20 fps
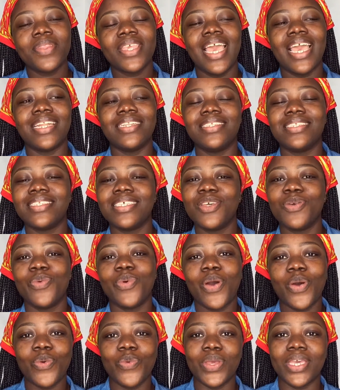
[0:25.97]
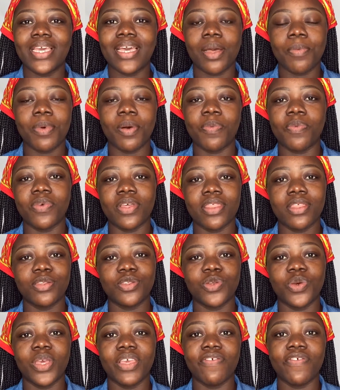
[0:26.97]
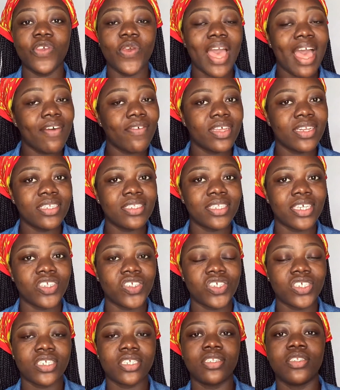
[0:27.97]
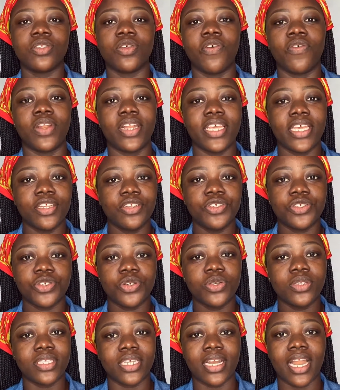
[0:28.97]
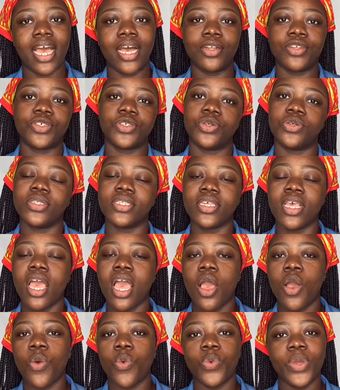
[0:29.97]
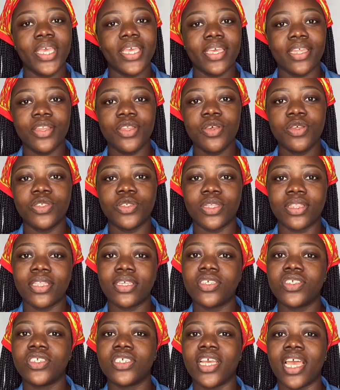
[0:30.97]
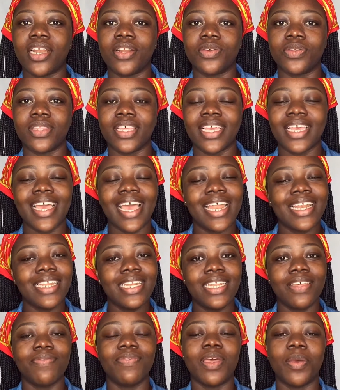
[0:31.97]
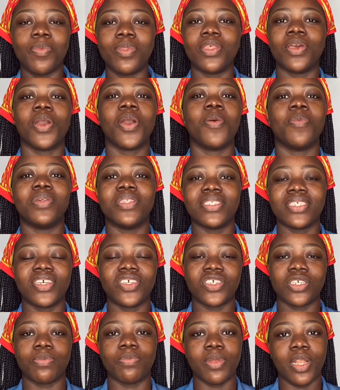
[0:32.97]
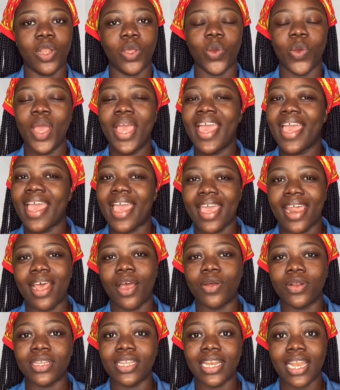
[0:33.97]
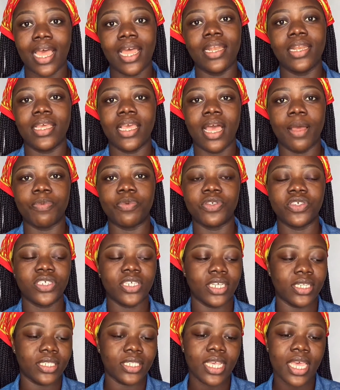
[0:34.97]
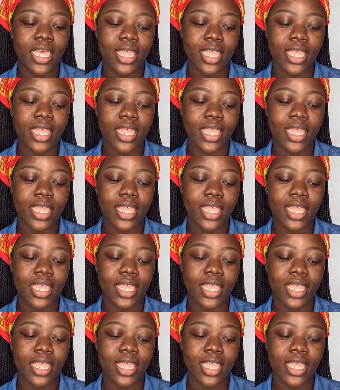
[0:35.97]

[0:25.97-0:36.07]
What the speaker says: and see what we come up with. So if you have any suggestions on intros and outros we can use on this channel, then kindly leave them in the comment section below and I would gladly appreciate